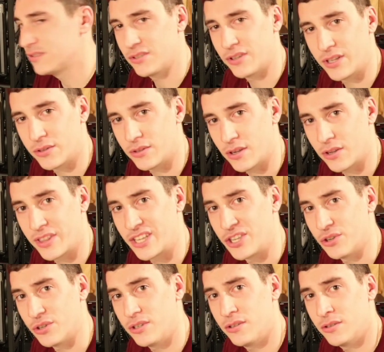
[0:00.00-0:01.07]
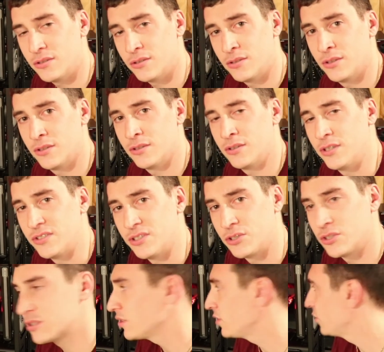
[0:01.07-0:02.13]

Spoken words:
are they good? Is it just gonna